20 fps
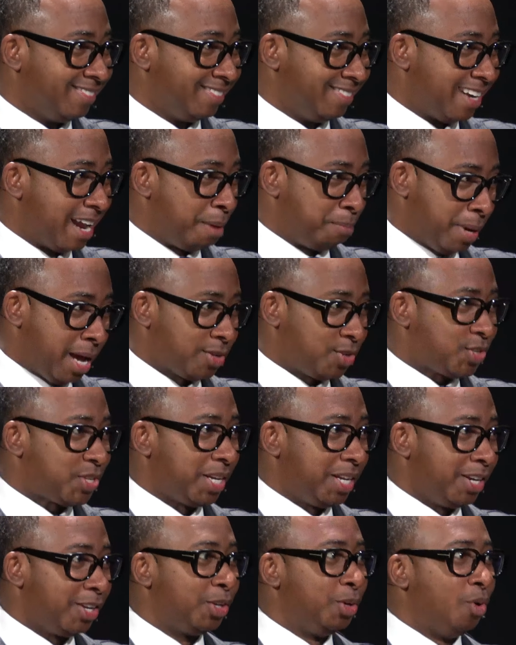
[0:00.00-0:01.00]
Now, I'm not
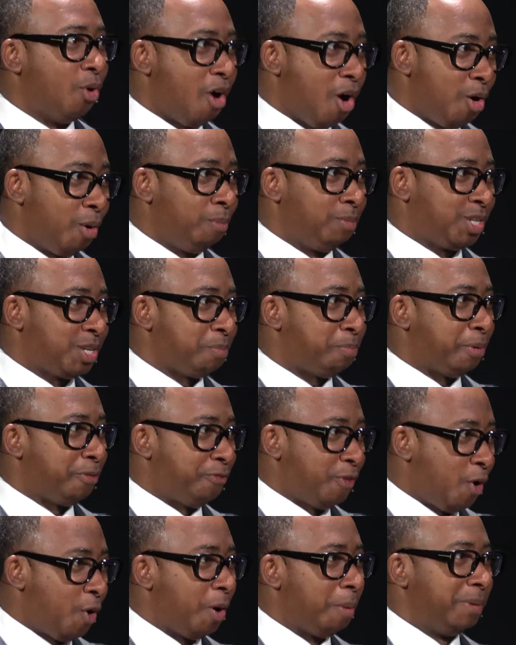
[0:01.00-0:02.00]
sending you home to
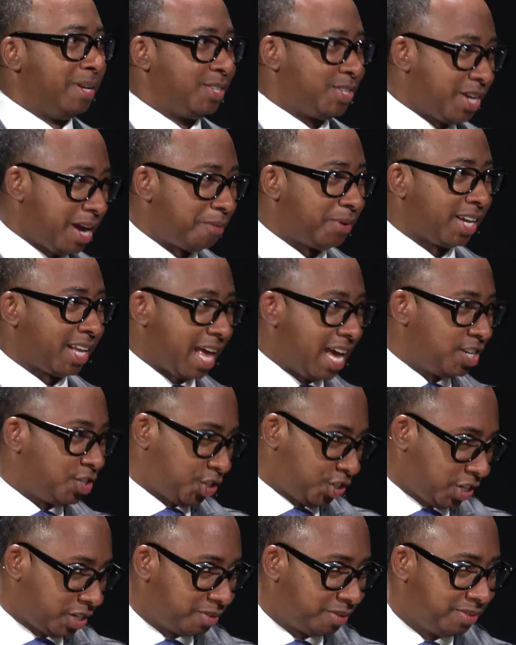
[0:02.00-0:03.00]
perform
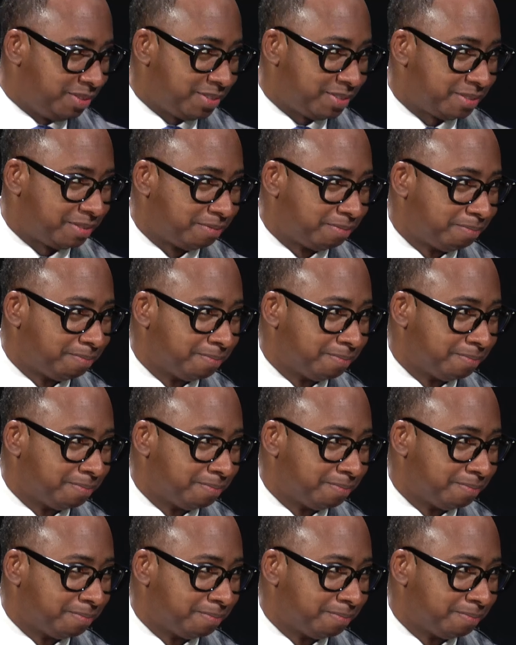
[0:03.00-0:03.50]
interrogations,